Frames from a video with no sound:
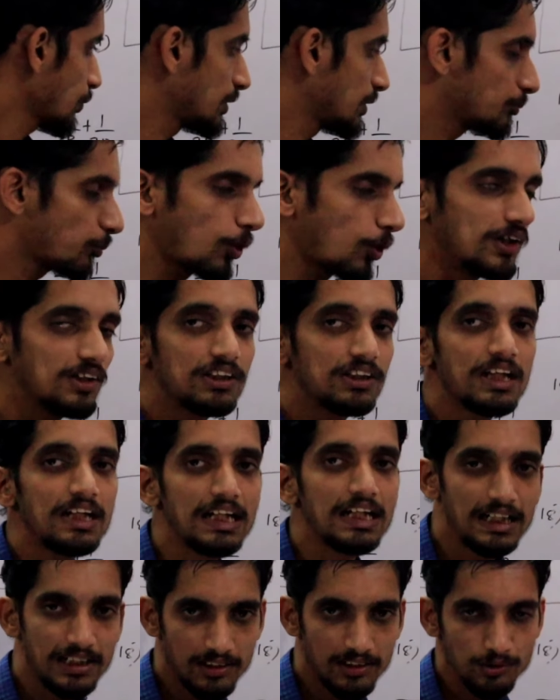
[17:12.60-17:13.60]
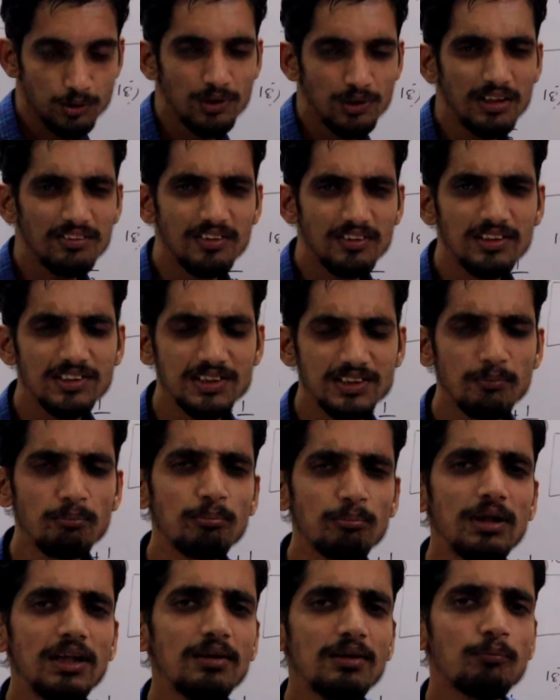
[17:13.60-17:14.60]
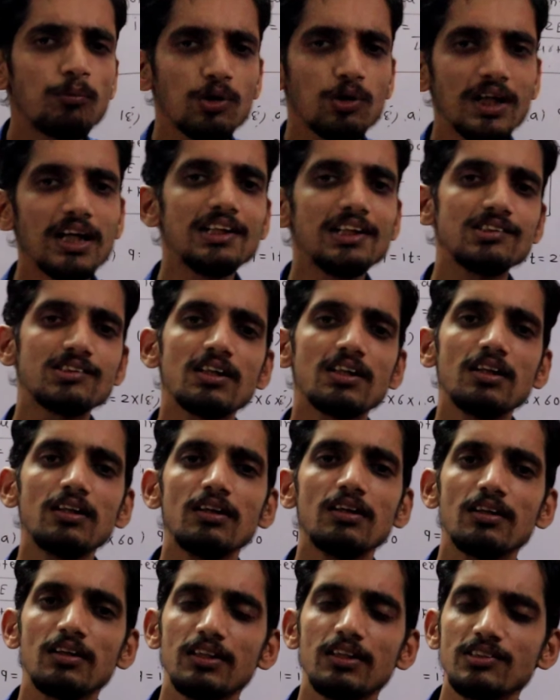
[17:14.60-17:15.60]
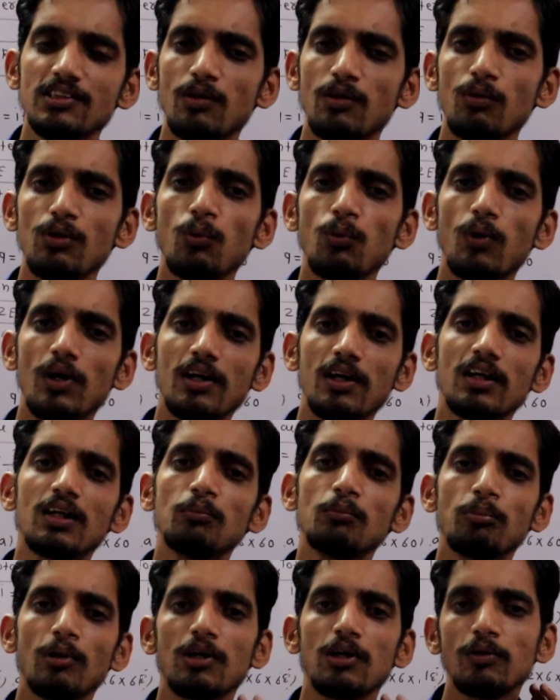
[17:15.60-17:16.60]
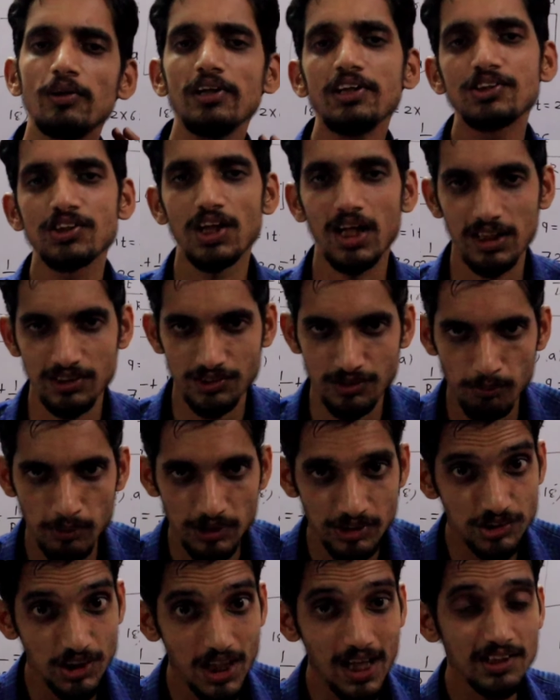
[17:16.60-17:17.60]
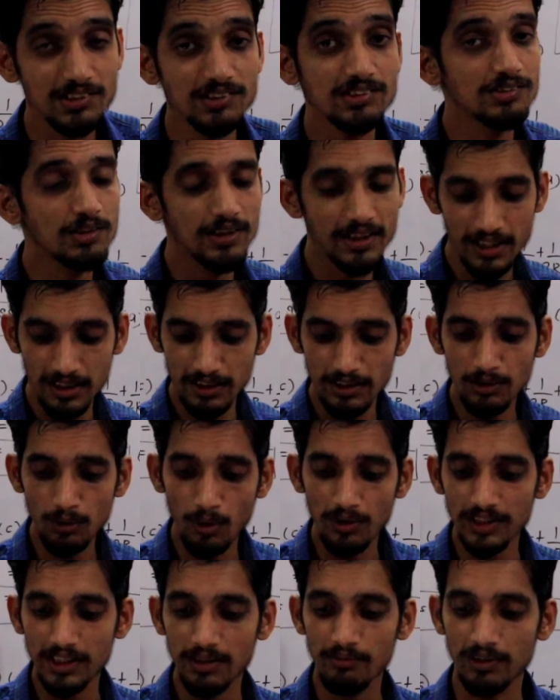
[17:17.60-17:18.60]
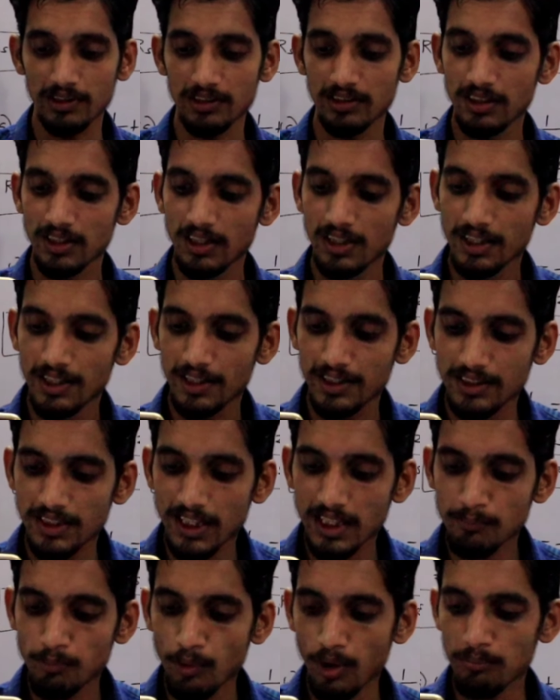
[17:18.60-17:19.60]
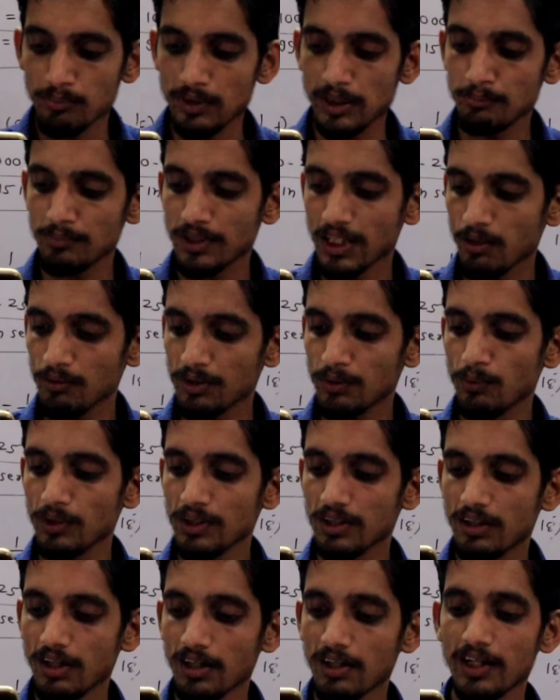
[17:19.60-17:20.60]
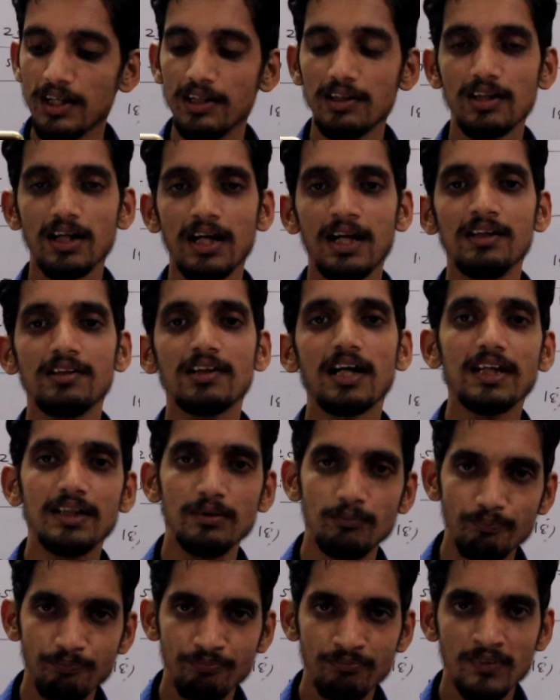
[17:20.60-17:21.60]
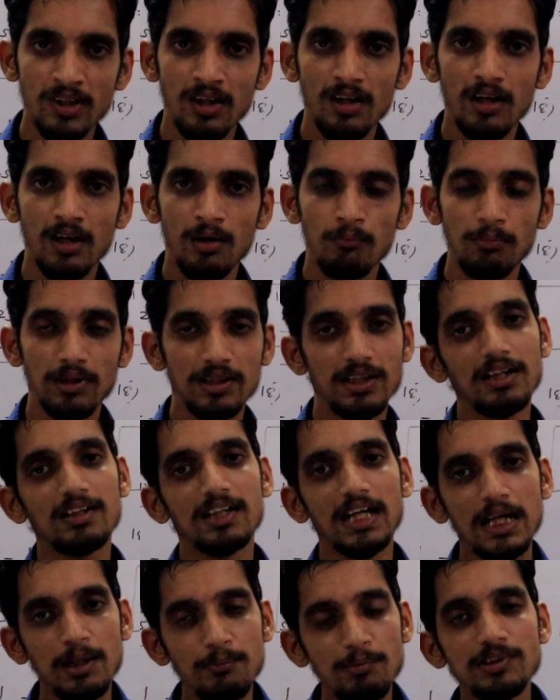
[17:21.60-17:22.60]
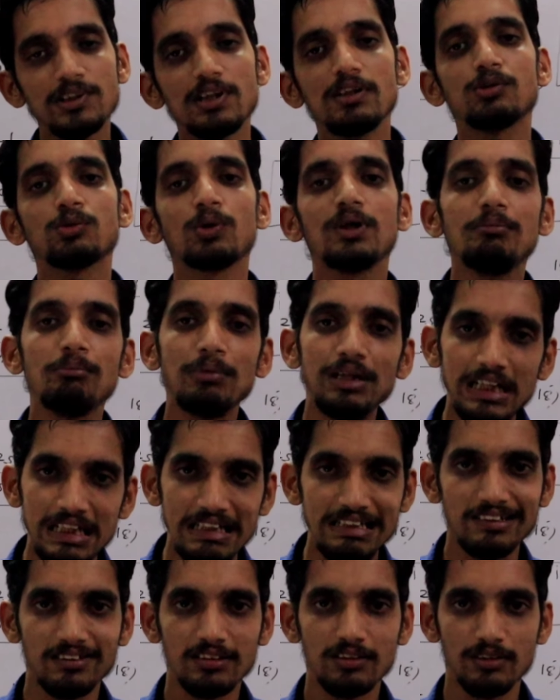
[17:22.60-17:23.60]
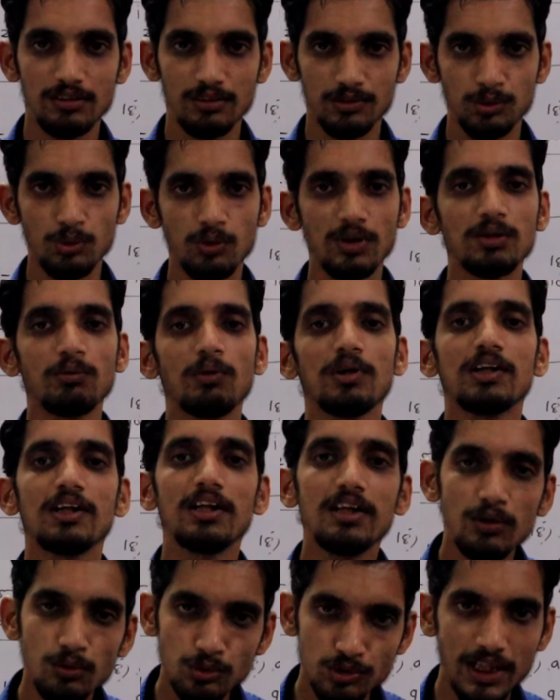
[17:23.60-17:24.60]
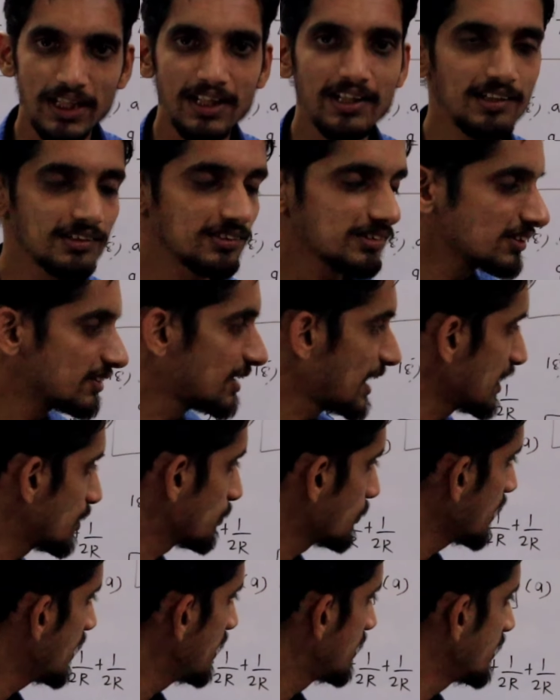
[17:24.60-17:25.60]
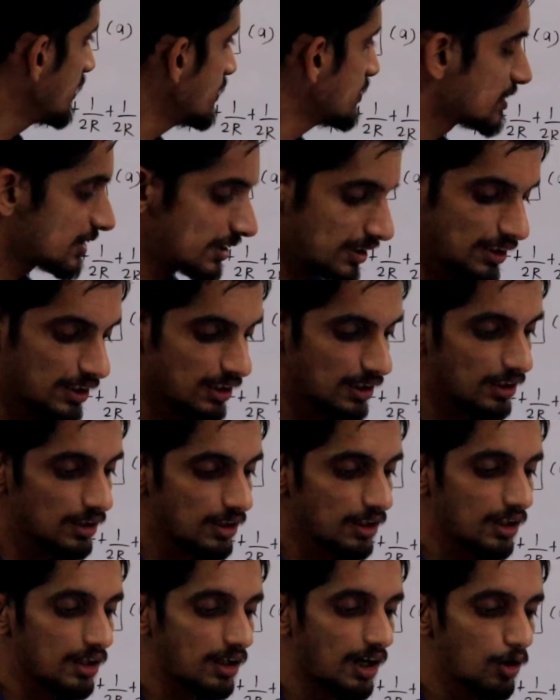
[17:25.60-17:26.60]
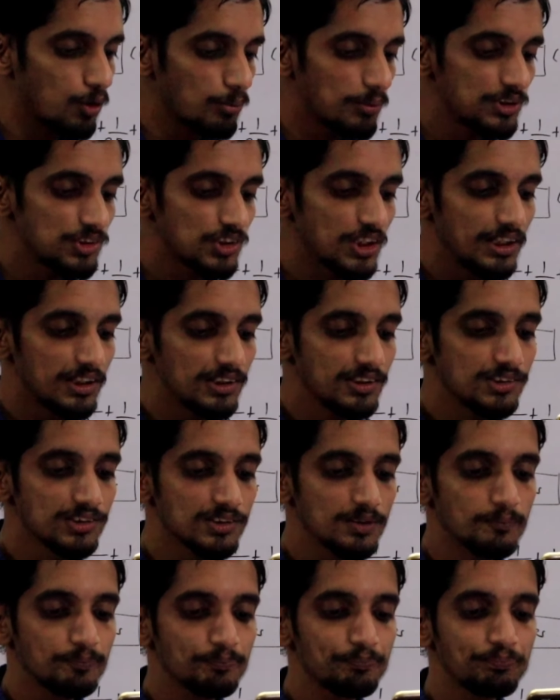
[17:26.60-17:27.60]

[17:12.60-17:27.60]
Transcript: 1.38. So simply potential is equal to work done per unit charge. But charge is directly not given. In that problem, they have given current and time. But the time is also in minute. So converted into seconds. That's why it is how much? It is